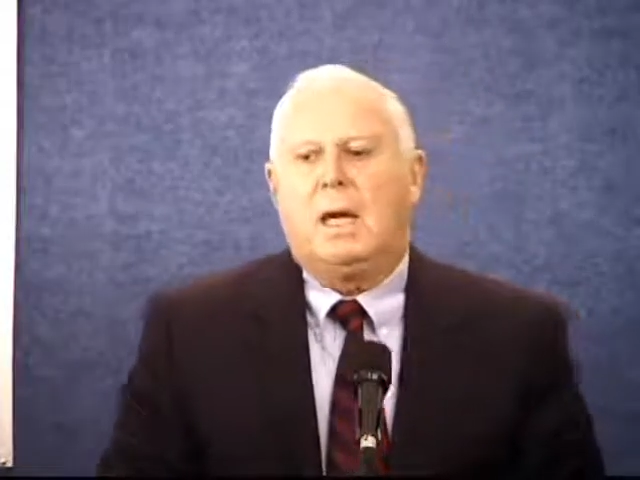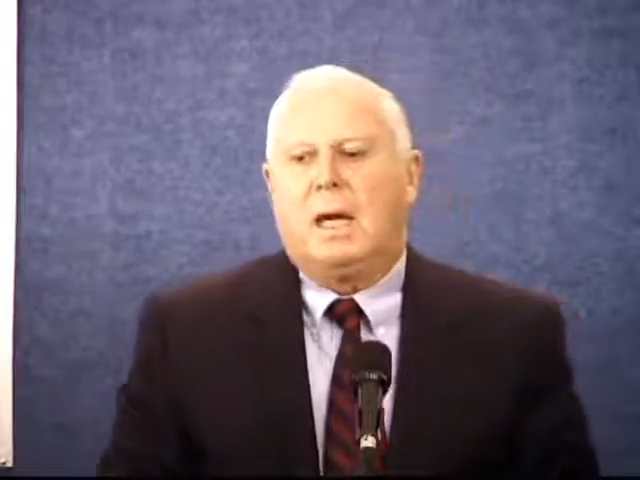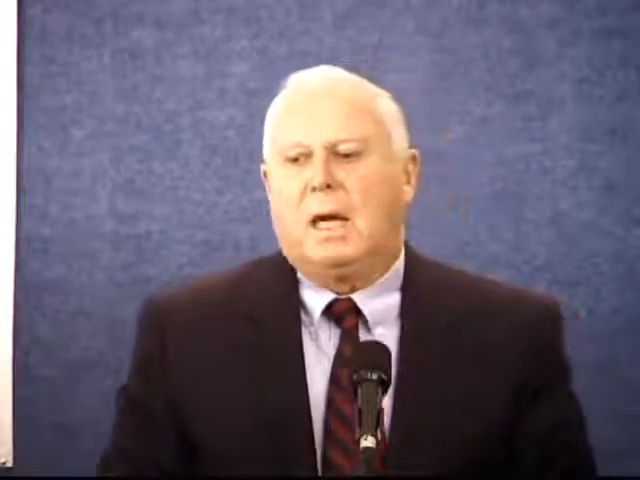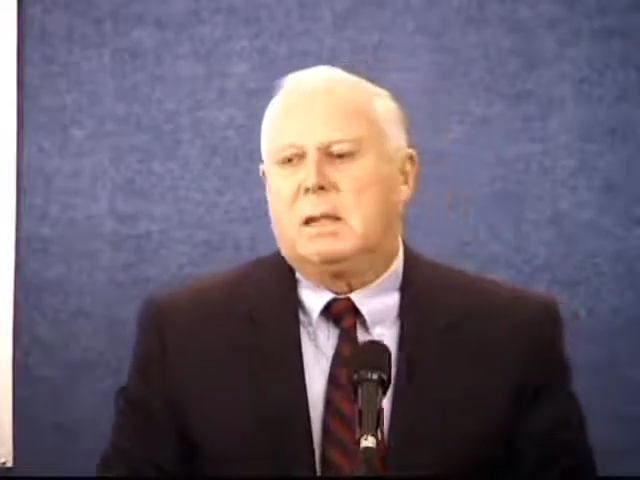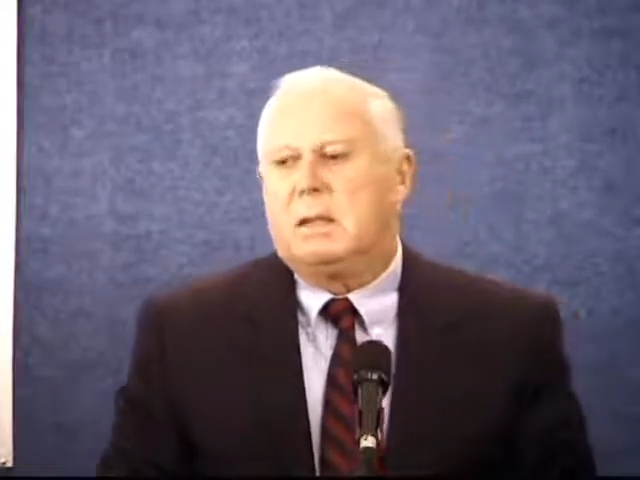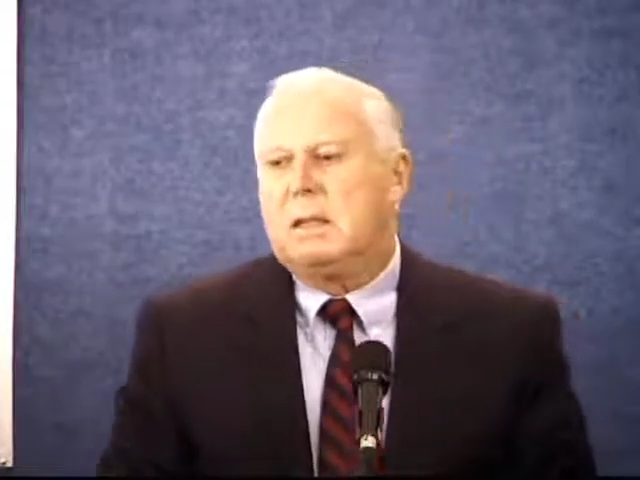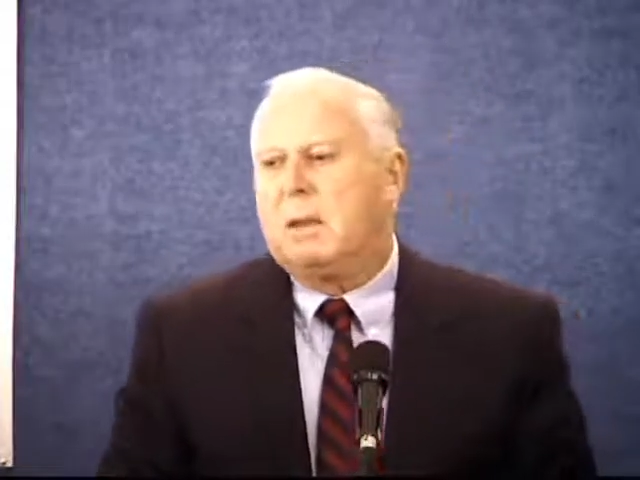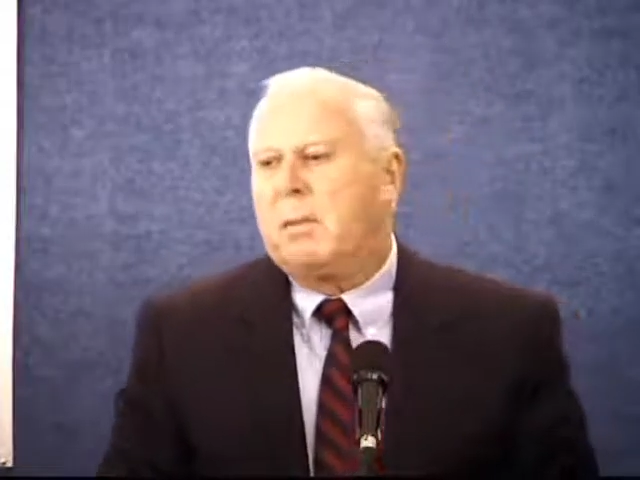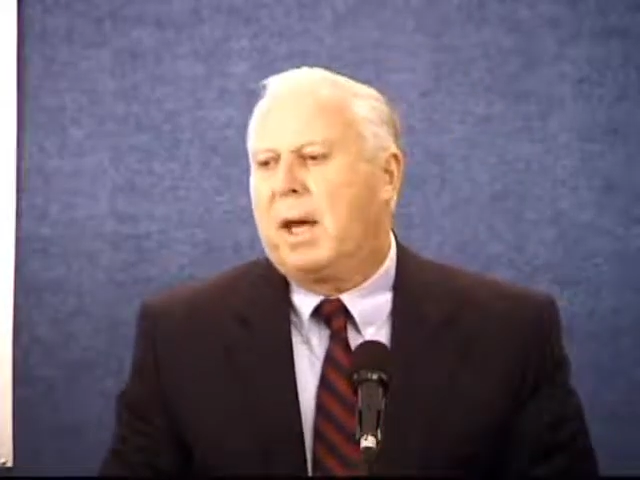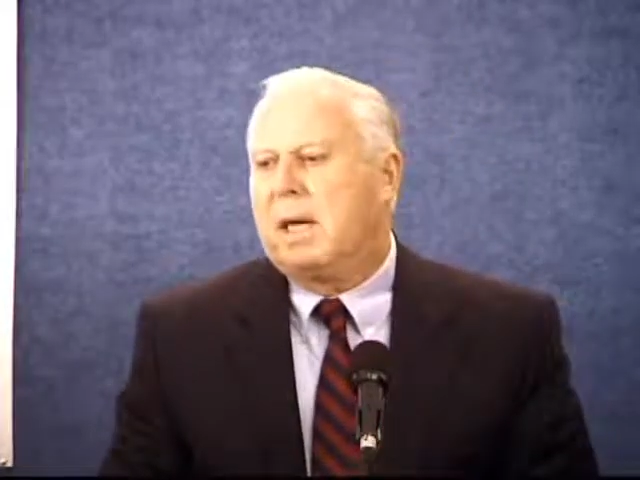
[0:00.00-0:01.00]
As in
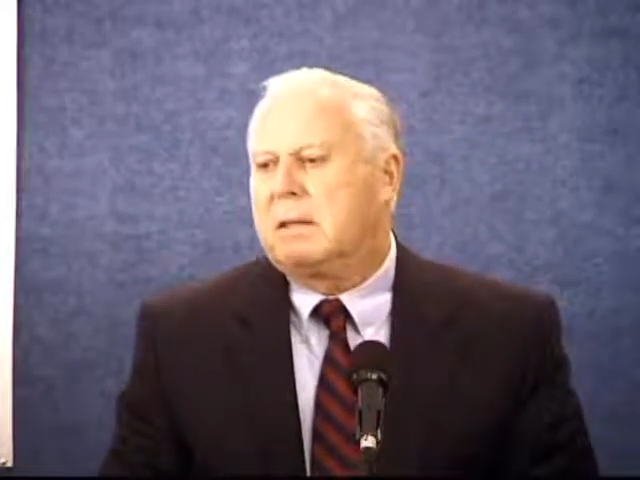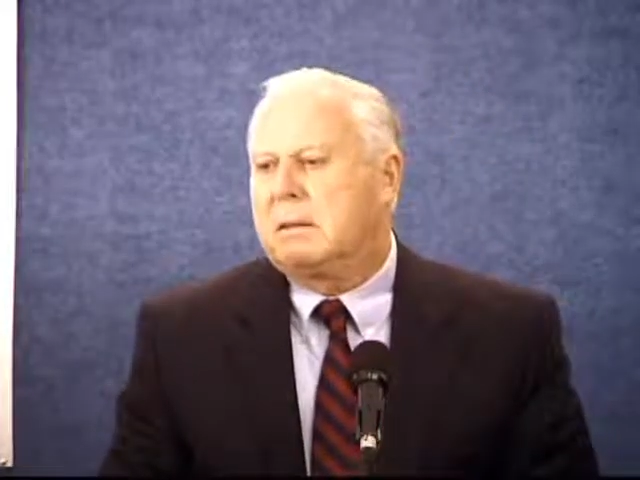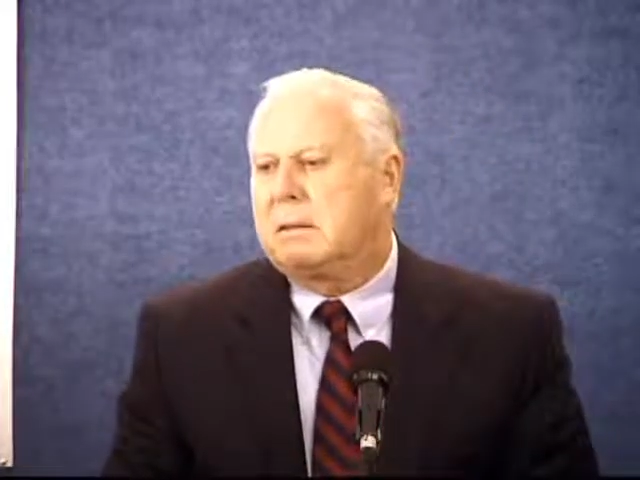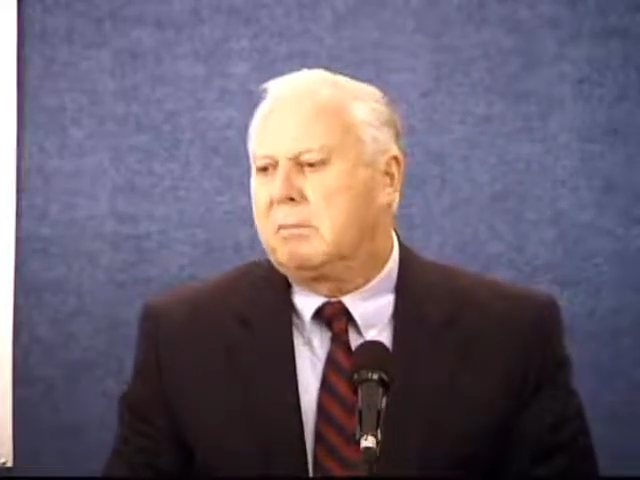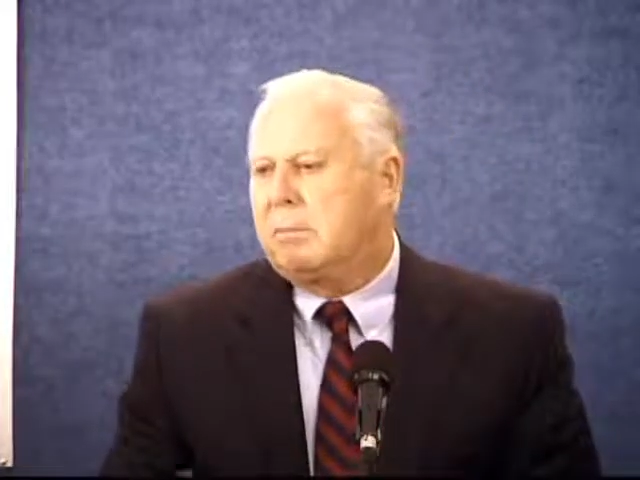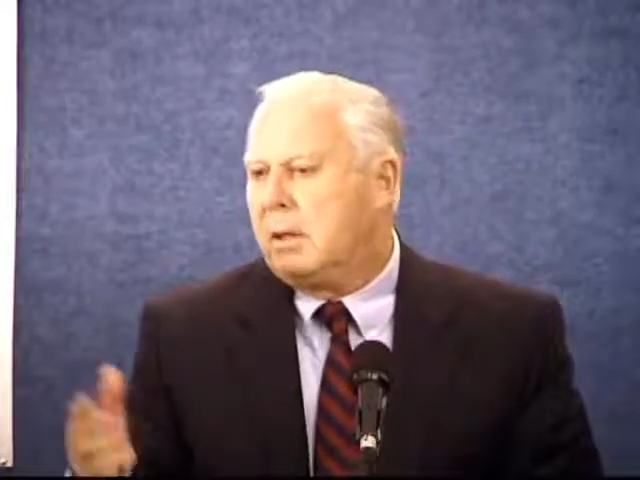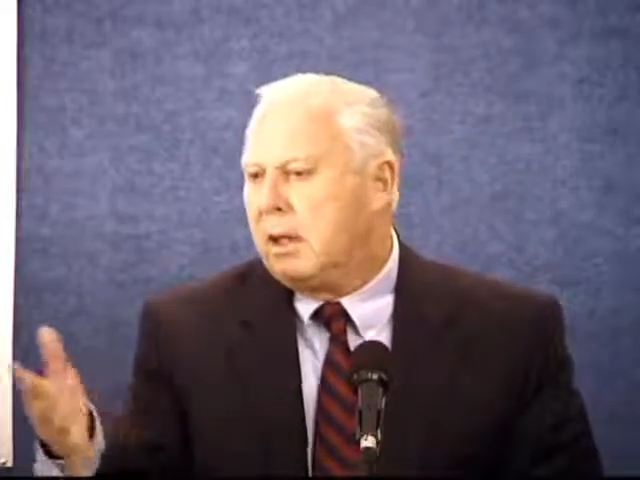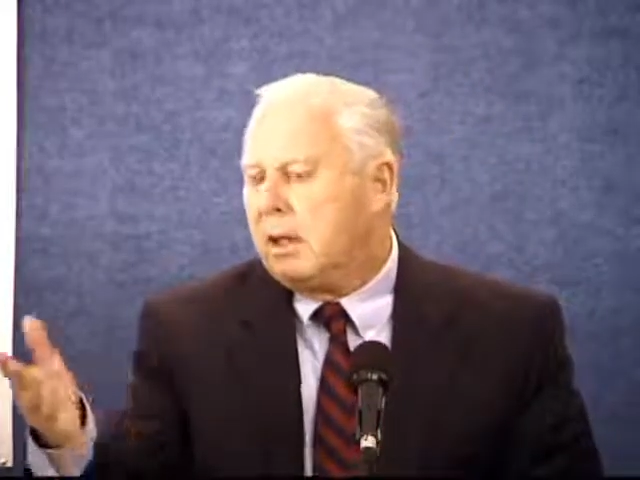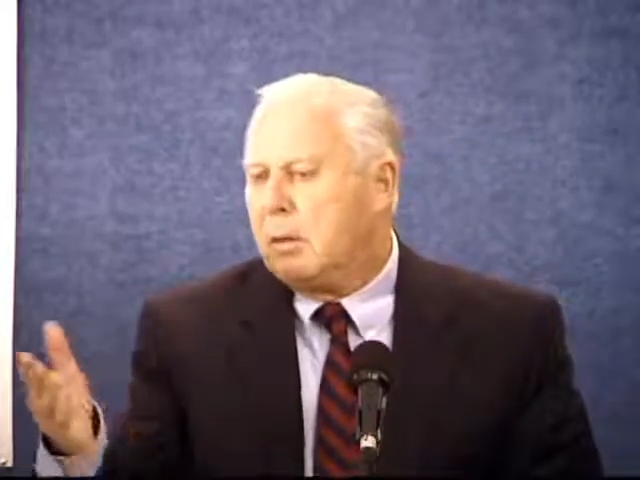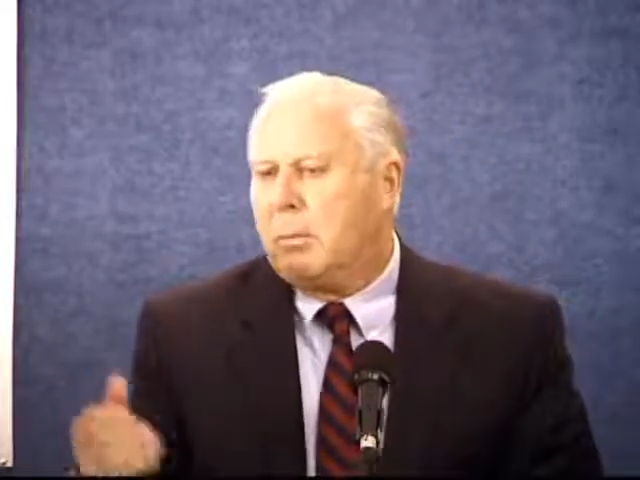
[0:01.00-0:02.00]
the past,
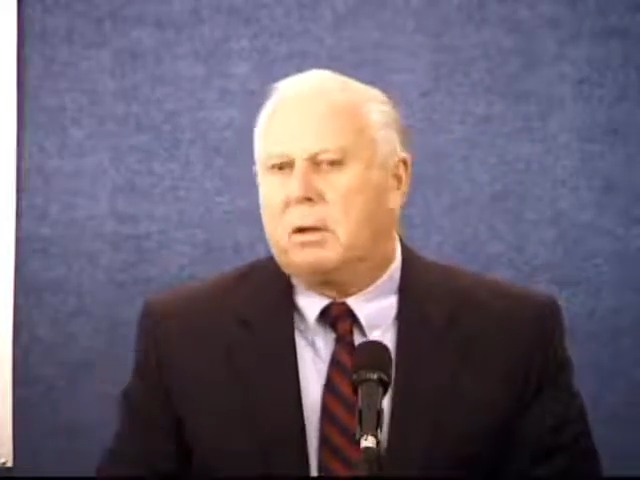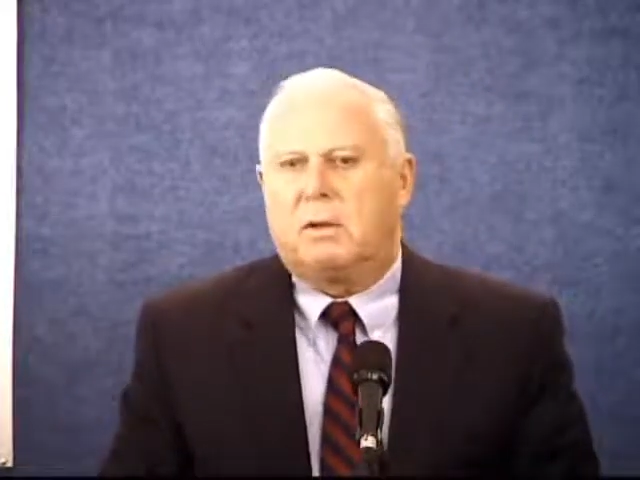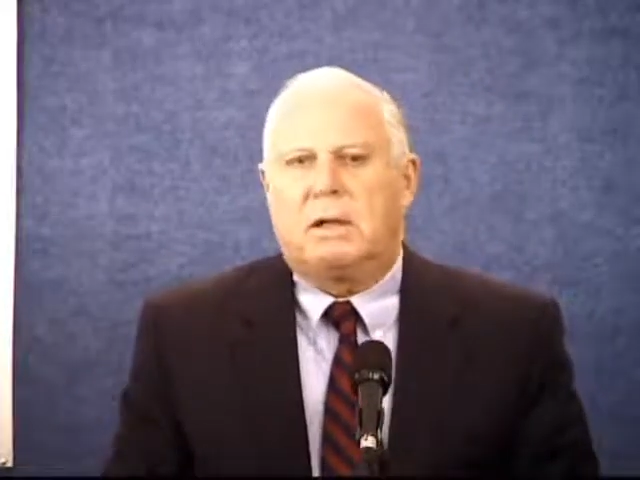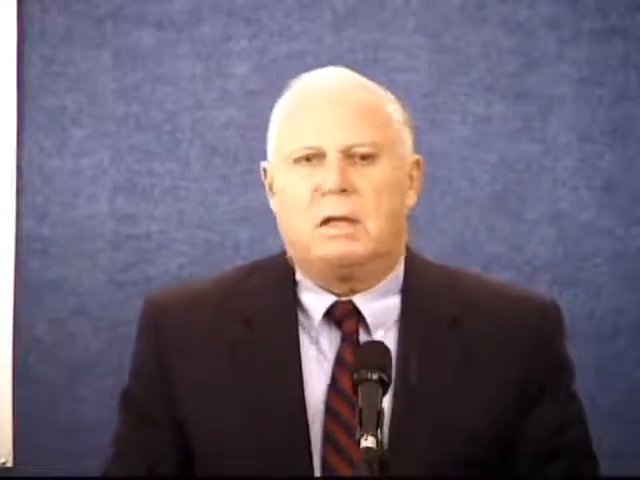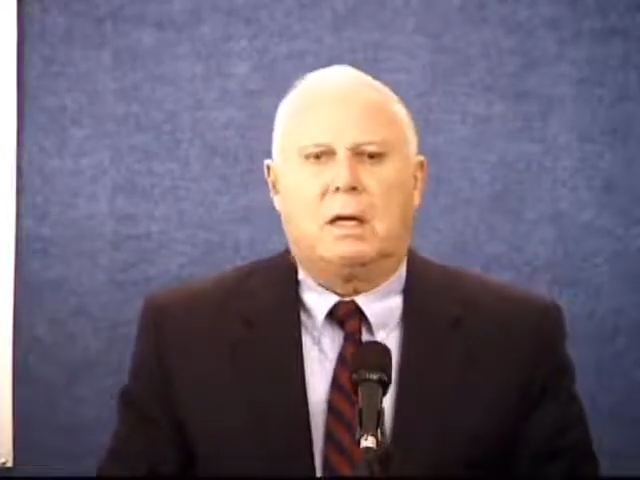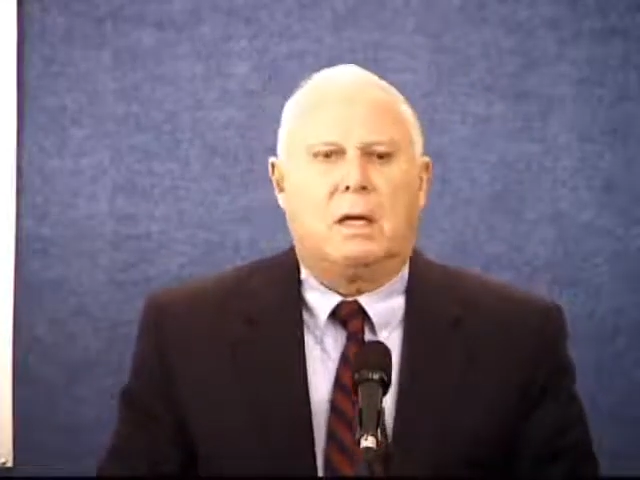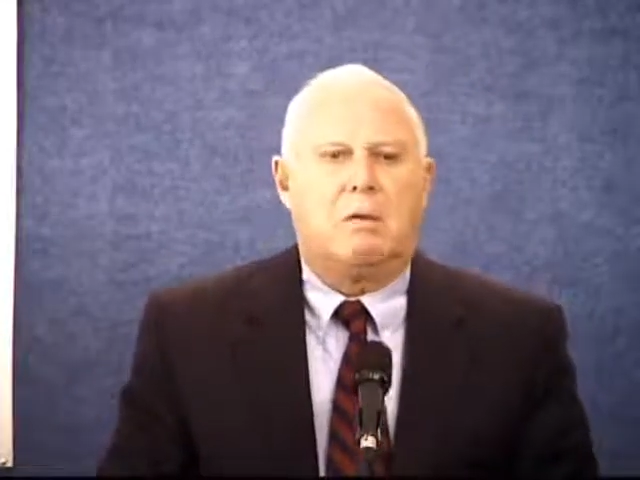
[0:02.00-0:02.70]
in the book that